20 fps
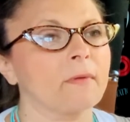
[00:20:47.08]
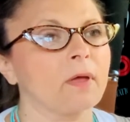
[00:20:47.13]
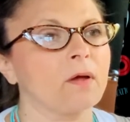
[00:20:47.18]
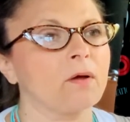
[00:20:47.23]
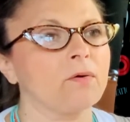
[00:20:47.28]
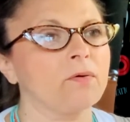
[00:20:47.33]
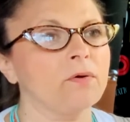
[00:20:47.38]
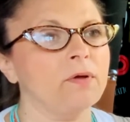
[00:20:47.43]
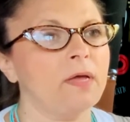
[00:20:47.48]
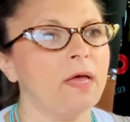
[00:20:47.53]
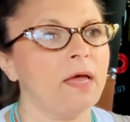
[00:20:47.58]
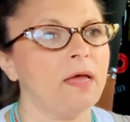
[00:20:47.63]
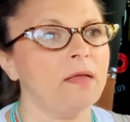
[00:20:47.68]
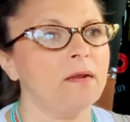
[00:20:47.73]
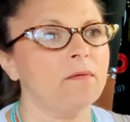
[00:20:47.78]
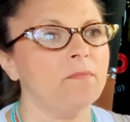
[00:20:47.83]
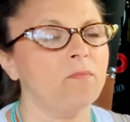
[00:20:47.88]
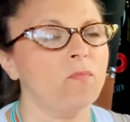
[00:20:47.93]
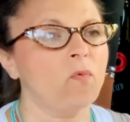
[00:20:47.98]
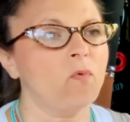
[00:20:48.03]

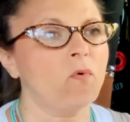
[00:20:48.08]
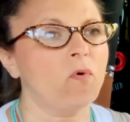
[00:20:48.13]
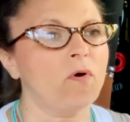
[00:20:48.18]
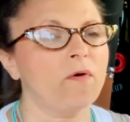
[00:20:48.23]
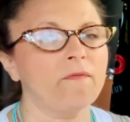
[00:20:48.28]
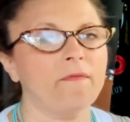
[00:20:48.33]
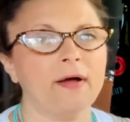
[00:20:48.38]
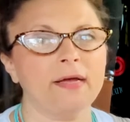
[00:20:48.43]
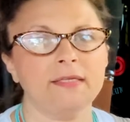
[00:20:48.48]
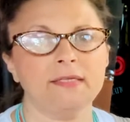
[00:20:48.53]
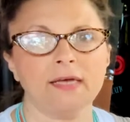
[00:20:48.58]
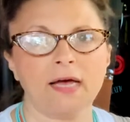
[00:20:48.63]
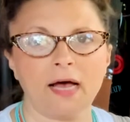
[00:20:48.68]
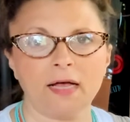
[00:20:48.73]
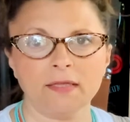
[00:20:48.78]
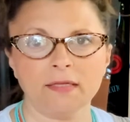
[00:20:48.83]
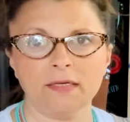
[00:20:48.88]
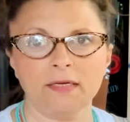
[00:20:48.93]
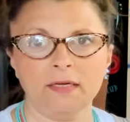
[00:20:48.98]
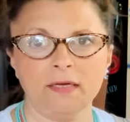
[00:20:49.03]
create more
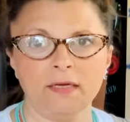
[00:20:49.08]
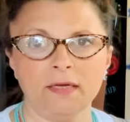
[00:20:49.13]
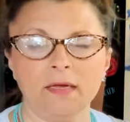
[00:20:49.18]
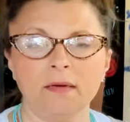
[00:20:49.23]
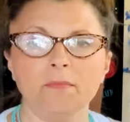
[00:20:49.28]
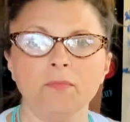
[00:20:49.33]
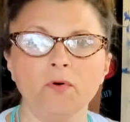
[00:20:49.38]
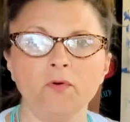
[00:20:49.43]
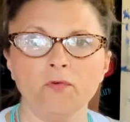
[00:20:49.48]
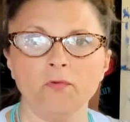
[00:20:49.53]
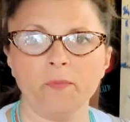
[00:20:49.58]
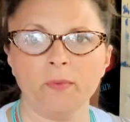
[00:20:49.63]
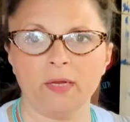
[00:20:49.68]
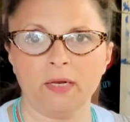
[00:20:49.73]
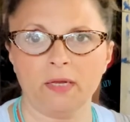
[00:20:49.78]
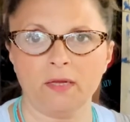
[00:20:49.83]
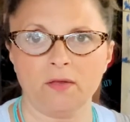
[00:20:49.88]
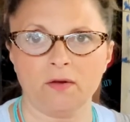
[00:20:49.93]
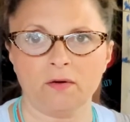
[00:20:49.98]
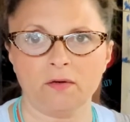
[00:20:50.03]
vitality and
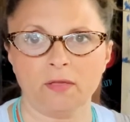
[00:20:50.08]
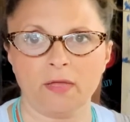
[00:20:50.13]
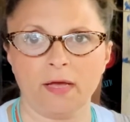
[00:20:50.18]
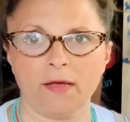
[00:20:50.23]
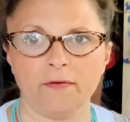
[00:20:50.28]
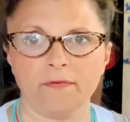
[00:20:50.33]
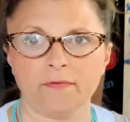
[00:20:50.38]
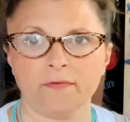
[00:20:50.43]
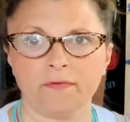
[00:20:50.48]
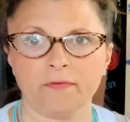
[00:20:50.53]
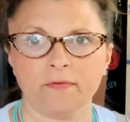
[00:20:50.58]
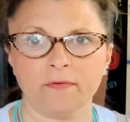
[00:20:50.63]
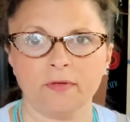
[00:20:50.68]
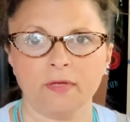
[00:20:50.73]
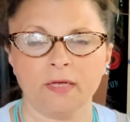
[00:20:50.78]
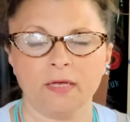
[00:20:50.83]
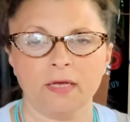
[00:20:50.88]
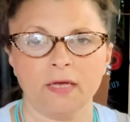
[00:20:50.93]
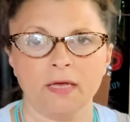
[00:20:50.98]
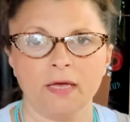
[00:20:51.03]
movement in your life?
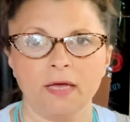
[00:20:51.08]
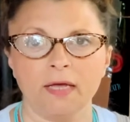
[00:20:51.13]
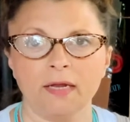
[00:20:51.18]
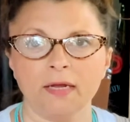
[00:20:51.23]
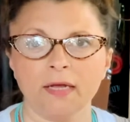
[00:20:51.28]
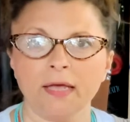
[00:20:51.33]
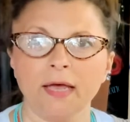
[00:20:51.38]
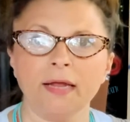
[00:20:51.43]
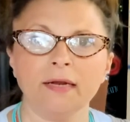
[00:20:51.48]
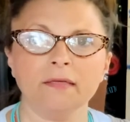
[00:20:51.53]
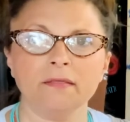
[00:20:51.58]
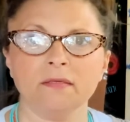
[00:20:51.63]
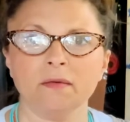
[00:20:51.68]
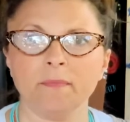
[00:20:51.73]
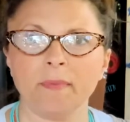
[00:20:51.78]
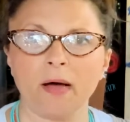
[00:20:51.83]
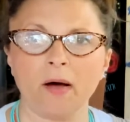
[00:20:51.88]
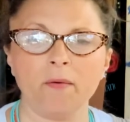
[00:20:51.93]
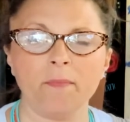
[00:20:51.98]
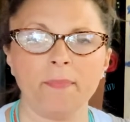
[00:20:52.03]
And again, it's
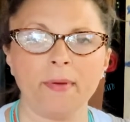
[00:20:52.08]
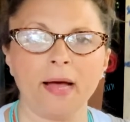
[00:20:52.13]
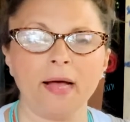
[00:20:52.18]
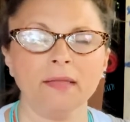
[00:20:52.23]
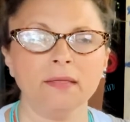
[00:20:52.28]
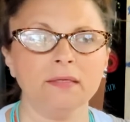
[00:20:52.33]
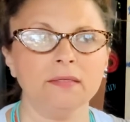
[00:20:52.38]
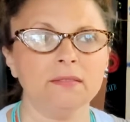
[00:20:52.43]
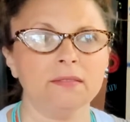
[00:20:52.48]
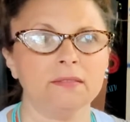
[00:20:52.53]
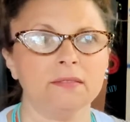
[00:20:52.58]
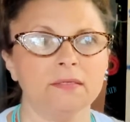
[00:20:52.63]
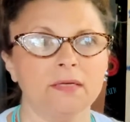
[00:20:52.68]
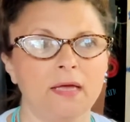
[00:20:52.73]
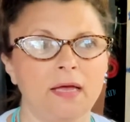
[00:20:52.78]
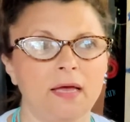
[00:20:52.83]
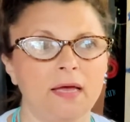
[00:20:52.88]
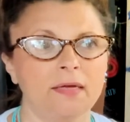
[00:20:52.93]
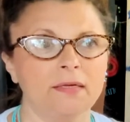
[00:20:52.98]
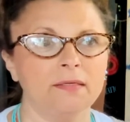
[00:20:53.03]
about balance,
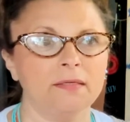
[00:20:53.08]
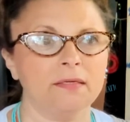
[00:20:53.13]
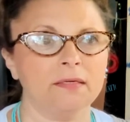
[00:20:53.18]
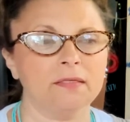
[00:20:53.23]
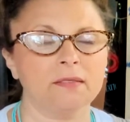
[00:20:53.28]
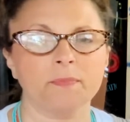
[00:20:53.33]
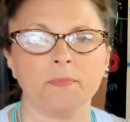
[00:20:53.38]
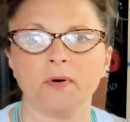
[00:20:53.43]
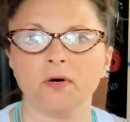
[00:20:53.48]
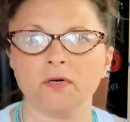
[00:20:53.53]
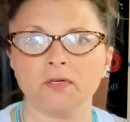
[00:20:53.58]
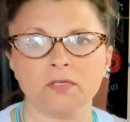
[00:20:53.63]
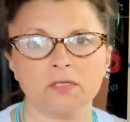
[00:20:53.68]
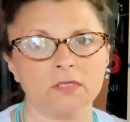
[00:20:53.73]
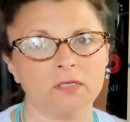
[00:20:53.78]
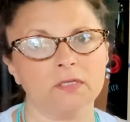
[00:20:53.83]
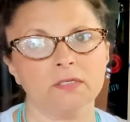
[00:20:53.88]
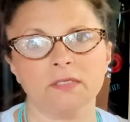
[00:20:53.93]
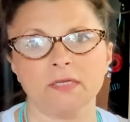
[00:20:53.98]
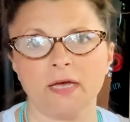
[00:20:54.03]
and it's
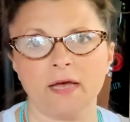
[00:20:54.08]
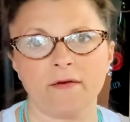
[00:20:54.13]
personal to